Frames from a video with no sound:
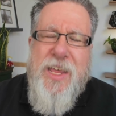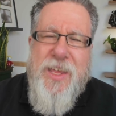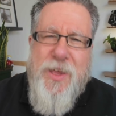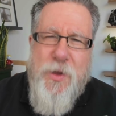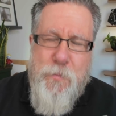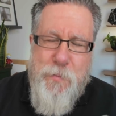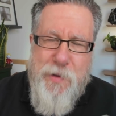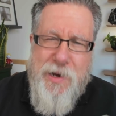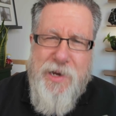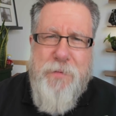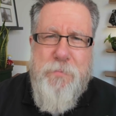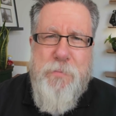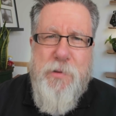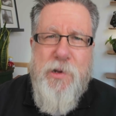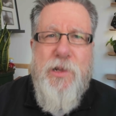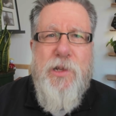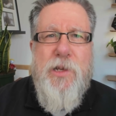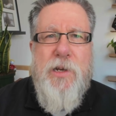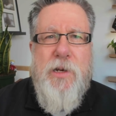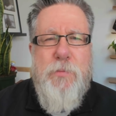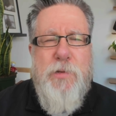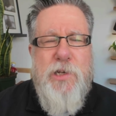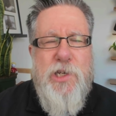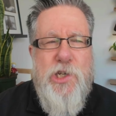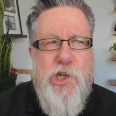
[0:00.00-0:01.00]
You might be a
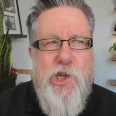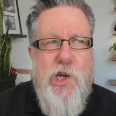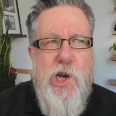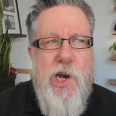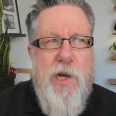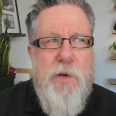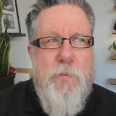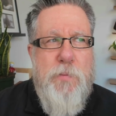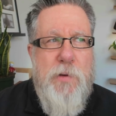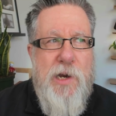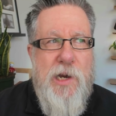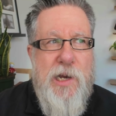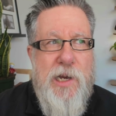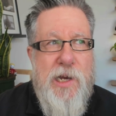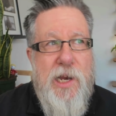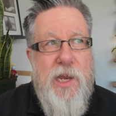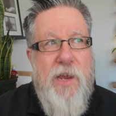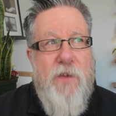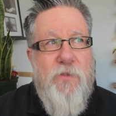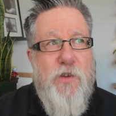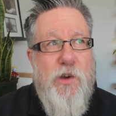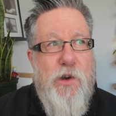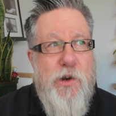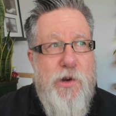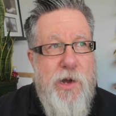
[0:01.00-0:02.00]
little bit shocked by
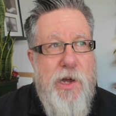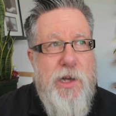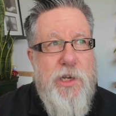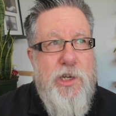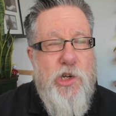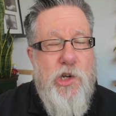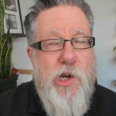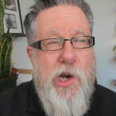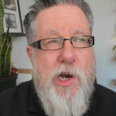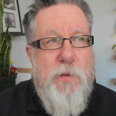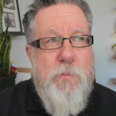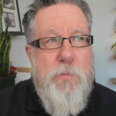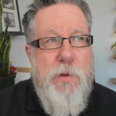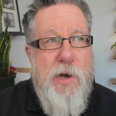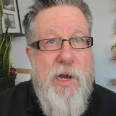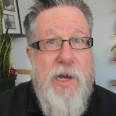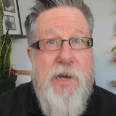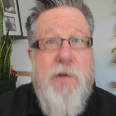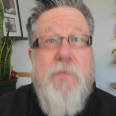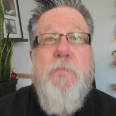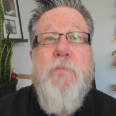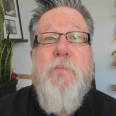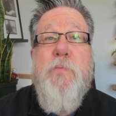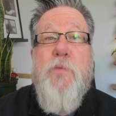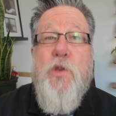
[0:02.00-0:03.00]
it. If you're not shocked by
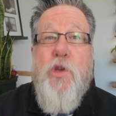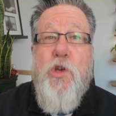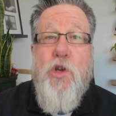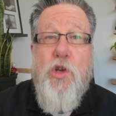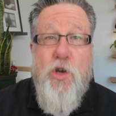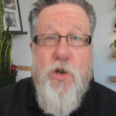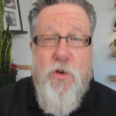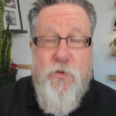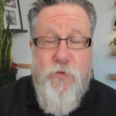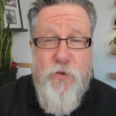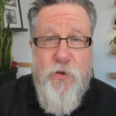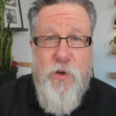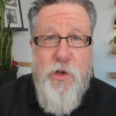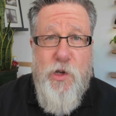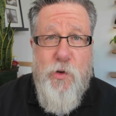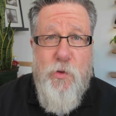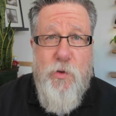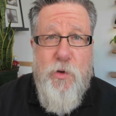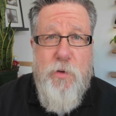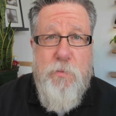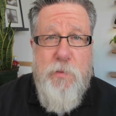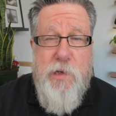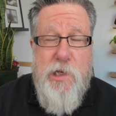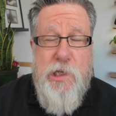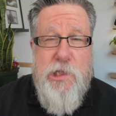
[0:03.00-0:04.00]
it, good for
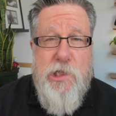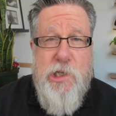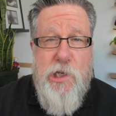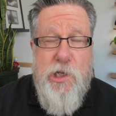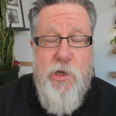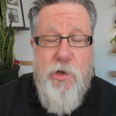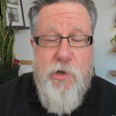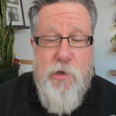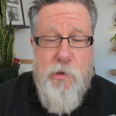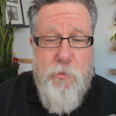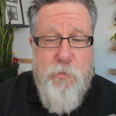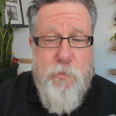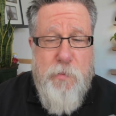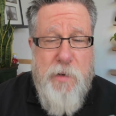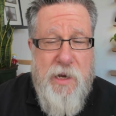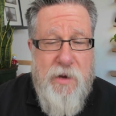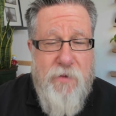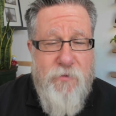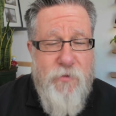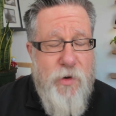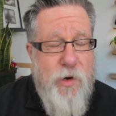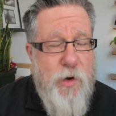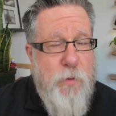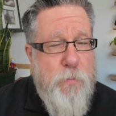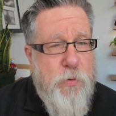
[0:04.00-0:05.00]
you. It means that you're
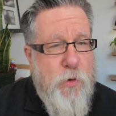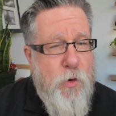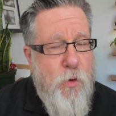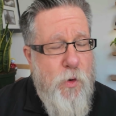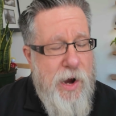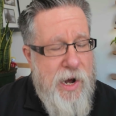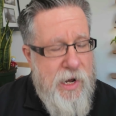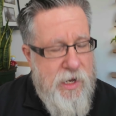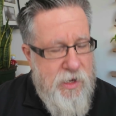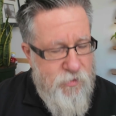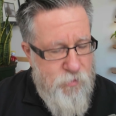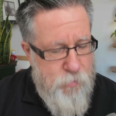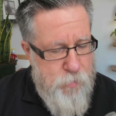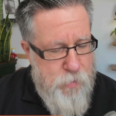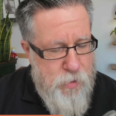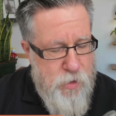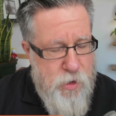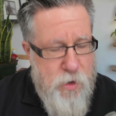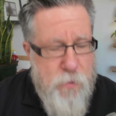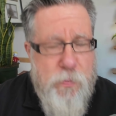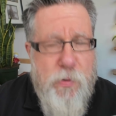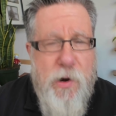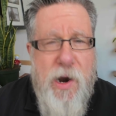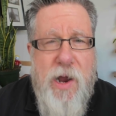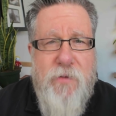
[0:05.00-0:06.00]
being very proactive about
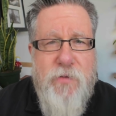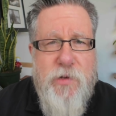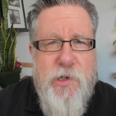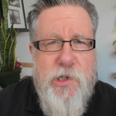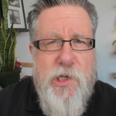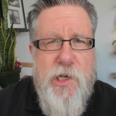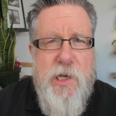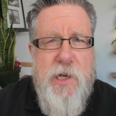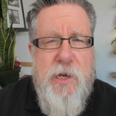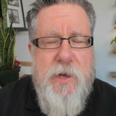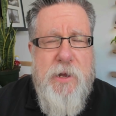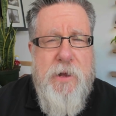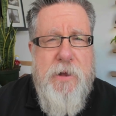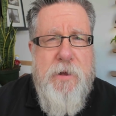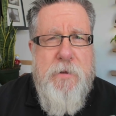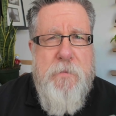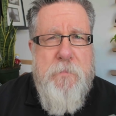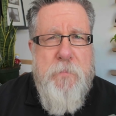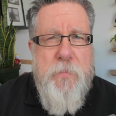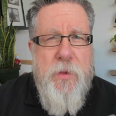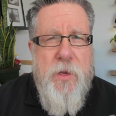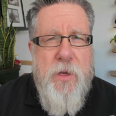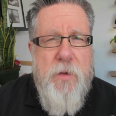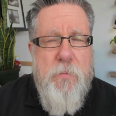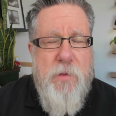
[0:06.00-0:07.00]
your privacy
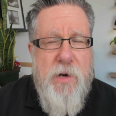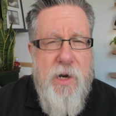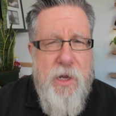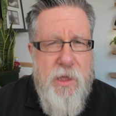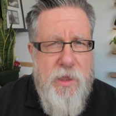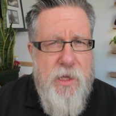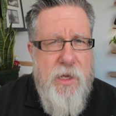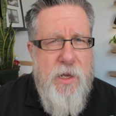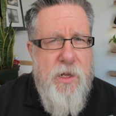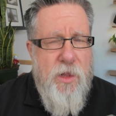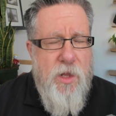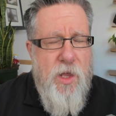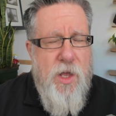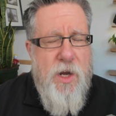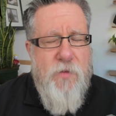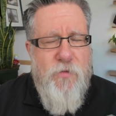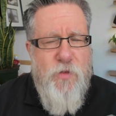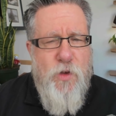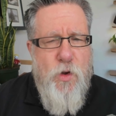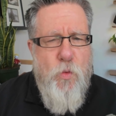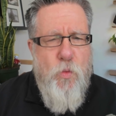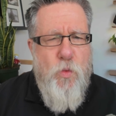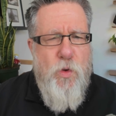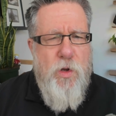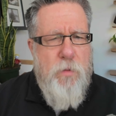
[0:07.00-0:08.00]
but I think a lot
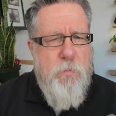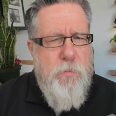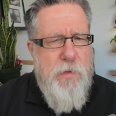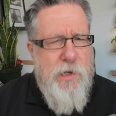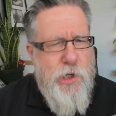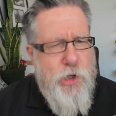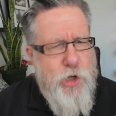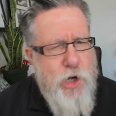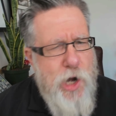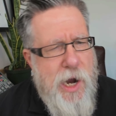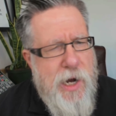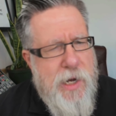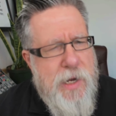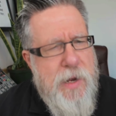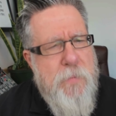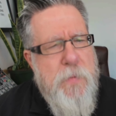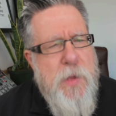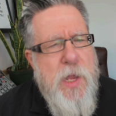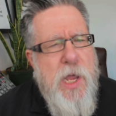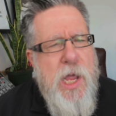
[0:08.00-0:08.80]
of you will be shocked.